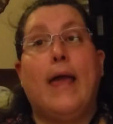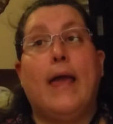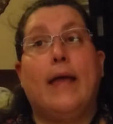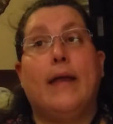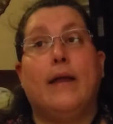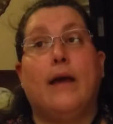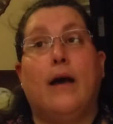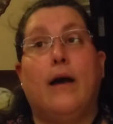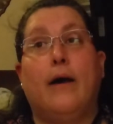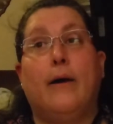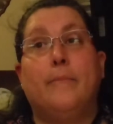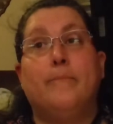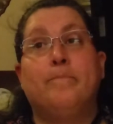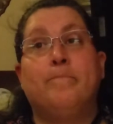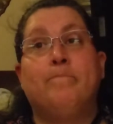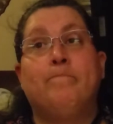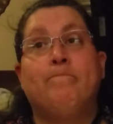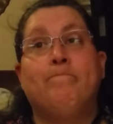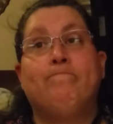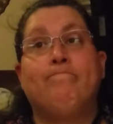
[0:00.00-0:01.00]
And um,
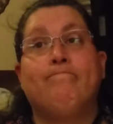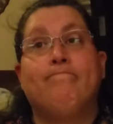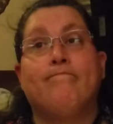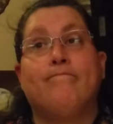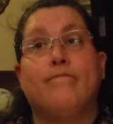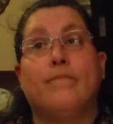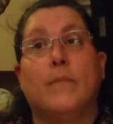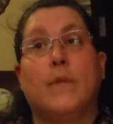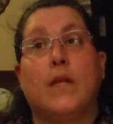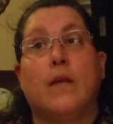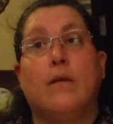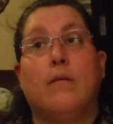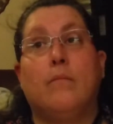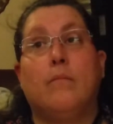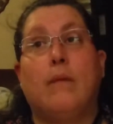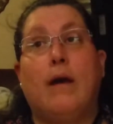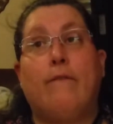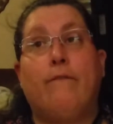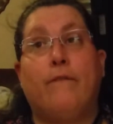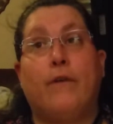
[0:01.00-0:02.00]

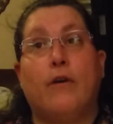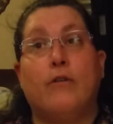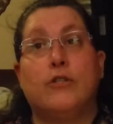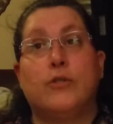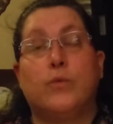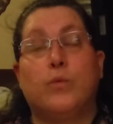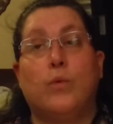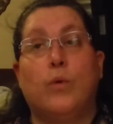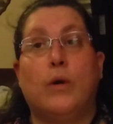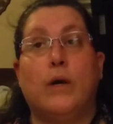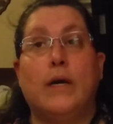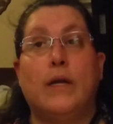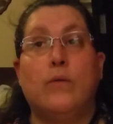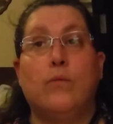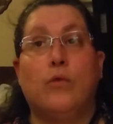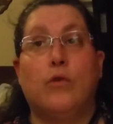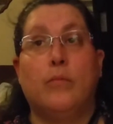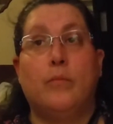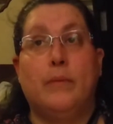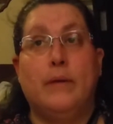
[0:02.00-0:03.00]
my first
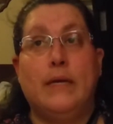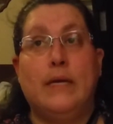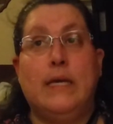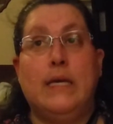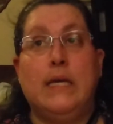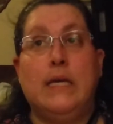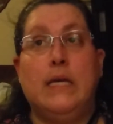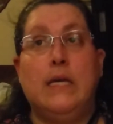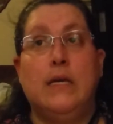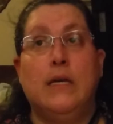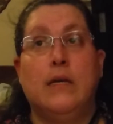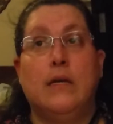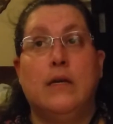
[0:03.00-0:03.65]
one will be